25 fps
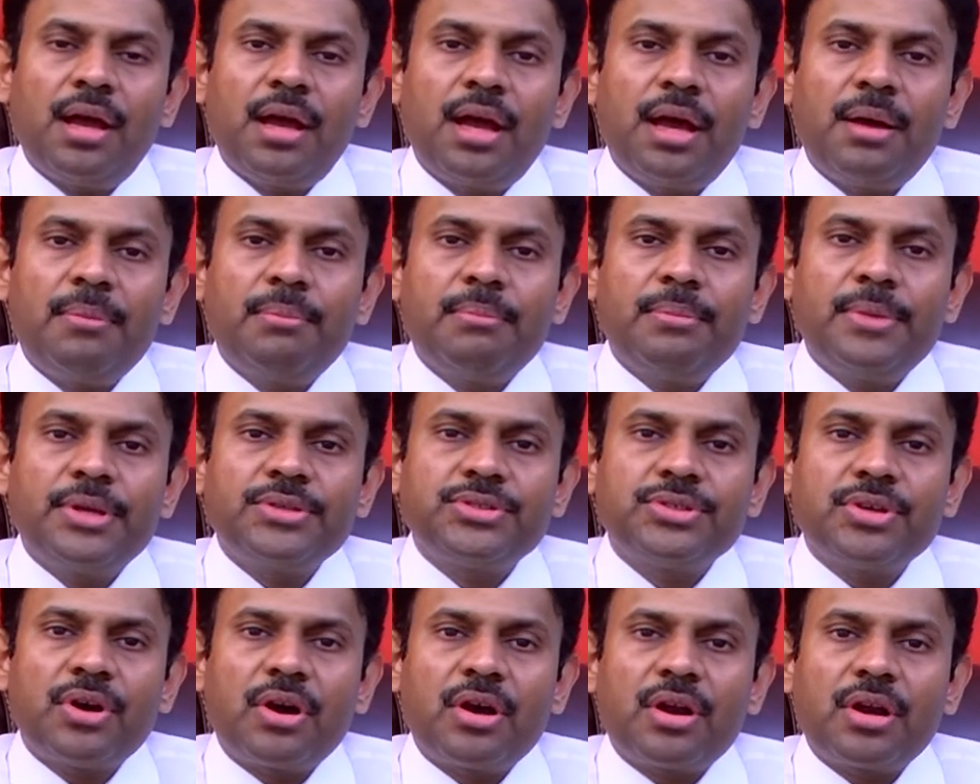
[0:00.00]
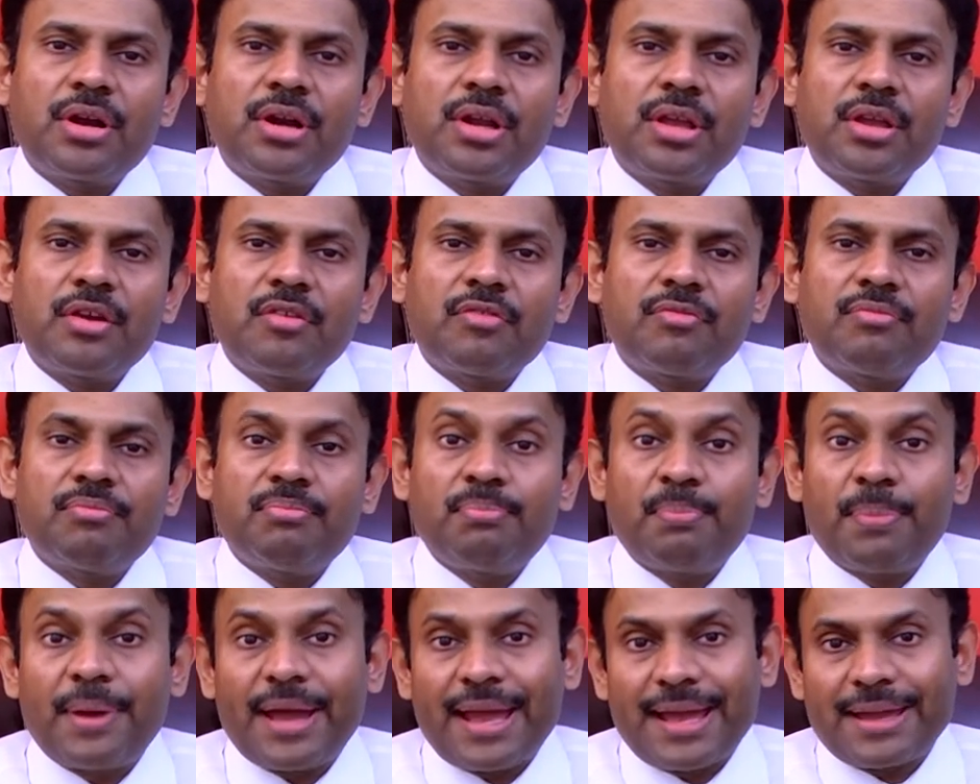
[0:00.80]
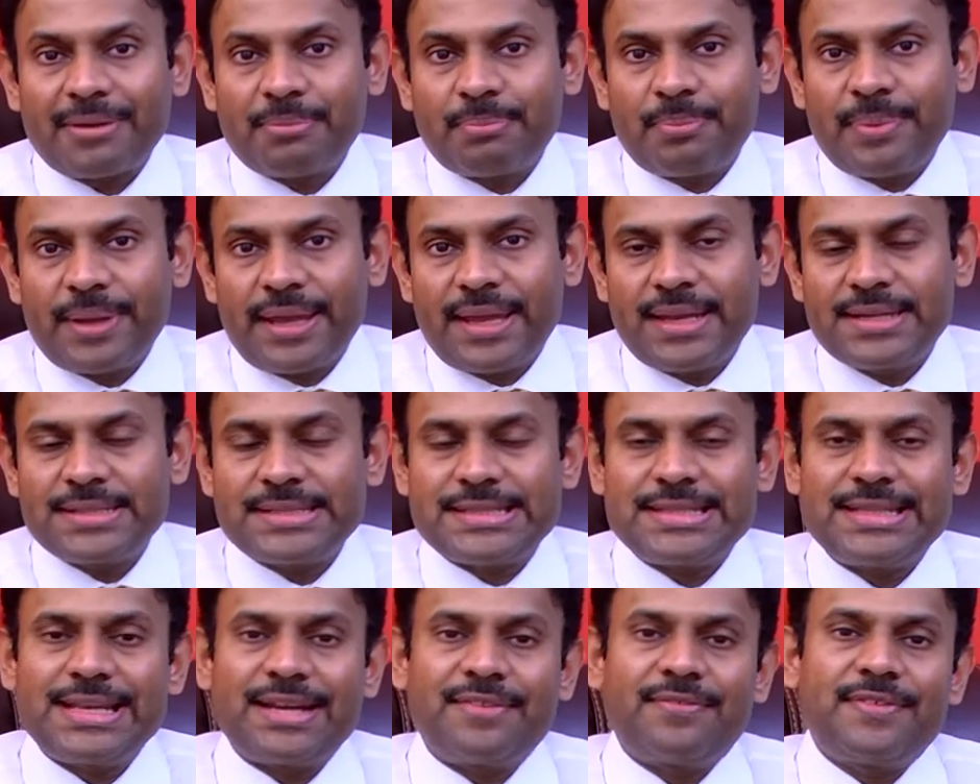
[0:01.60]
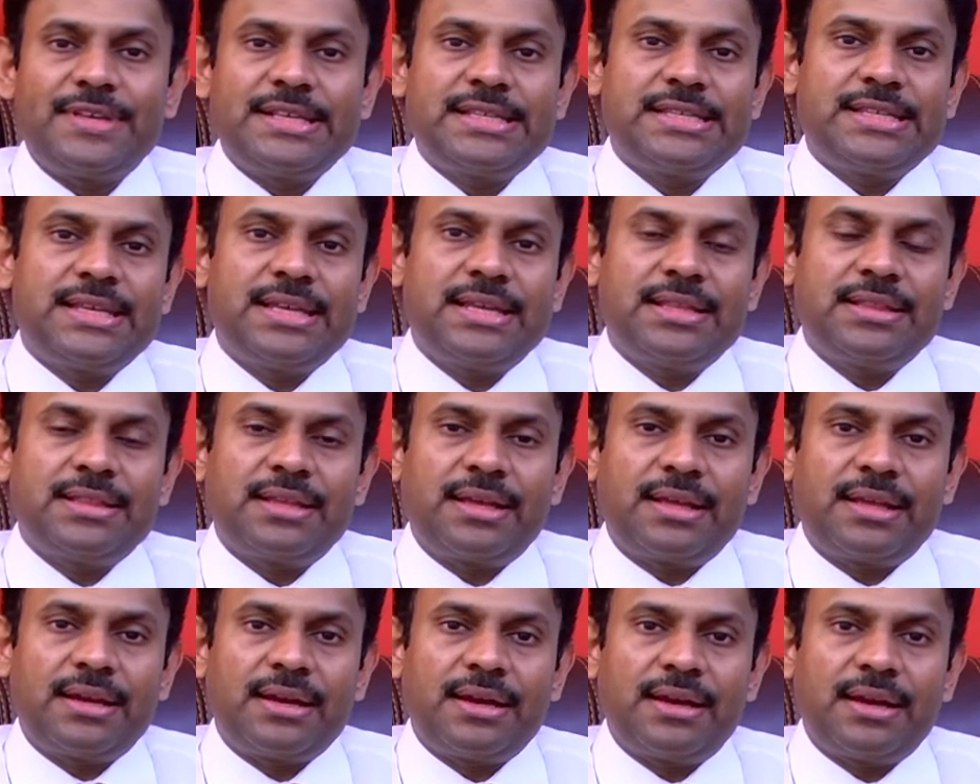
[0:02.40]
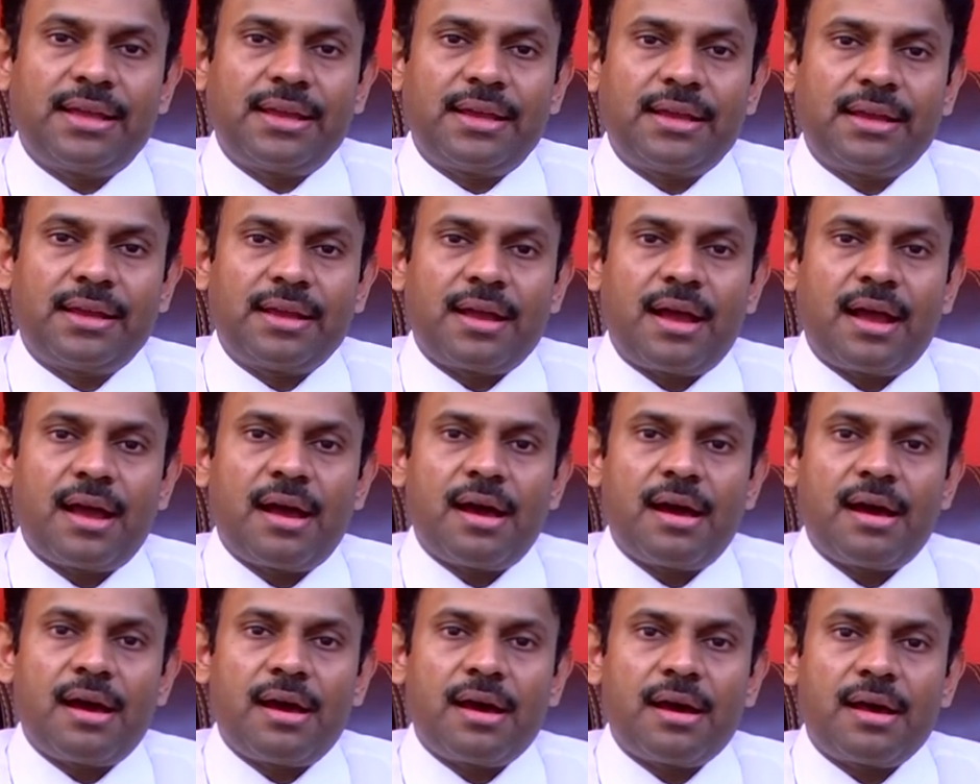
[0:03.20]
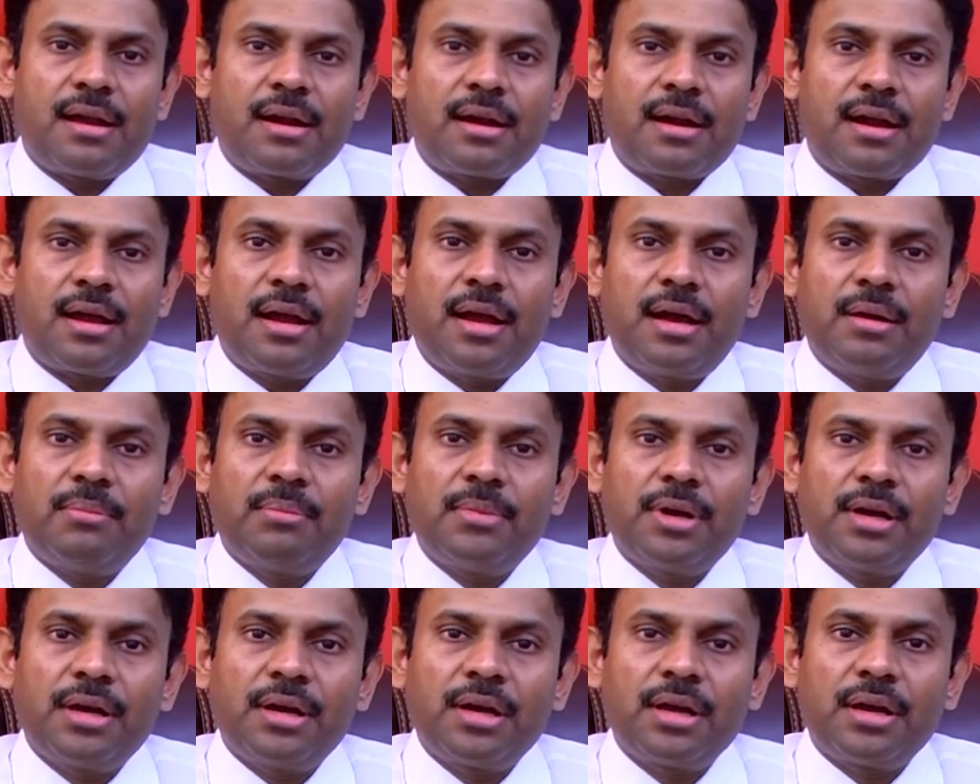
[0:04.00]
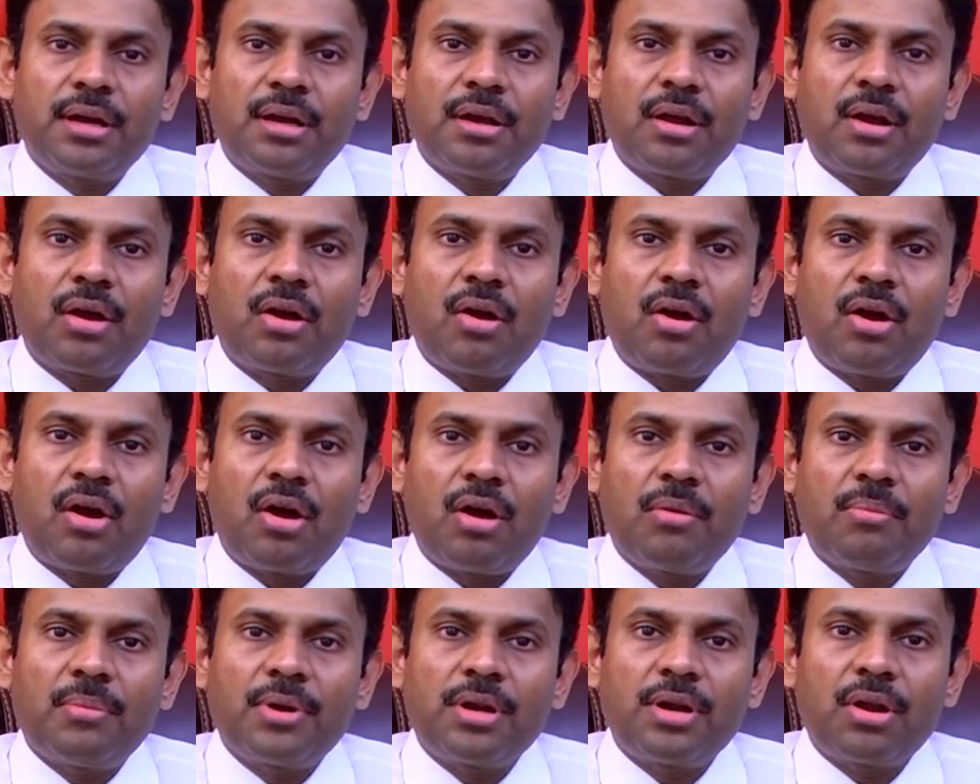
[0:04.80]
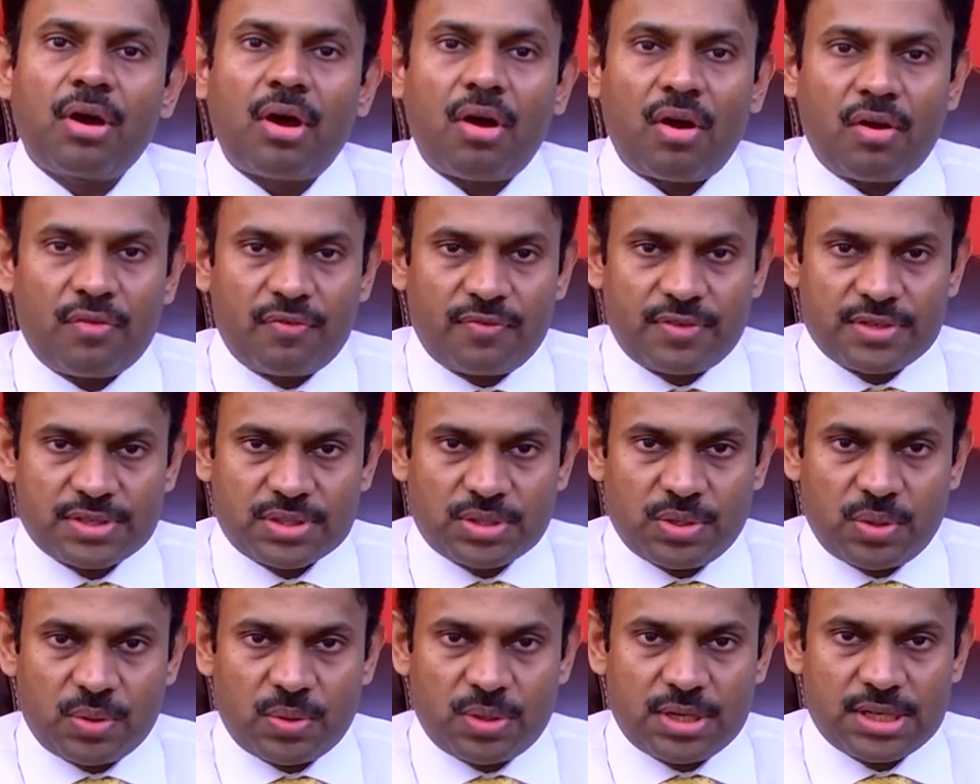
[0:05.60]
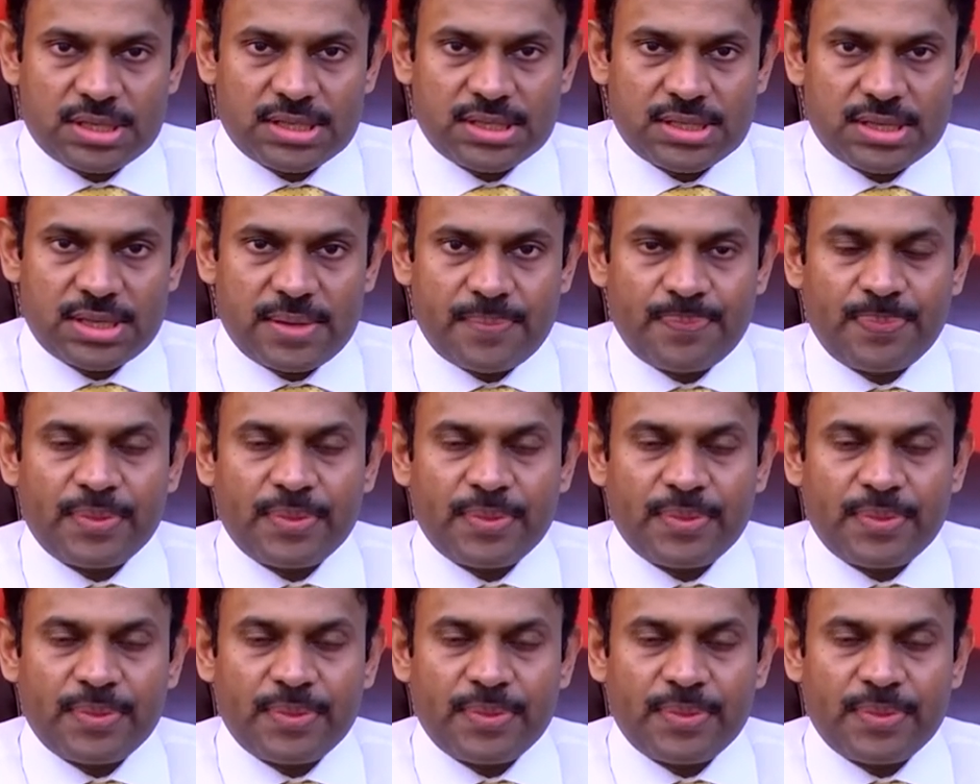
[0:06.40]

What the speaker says: A majority of back pains that we see in the clinic are among common office goers.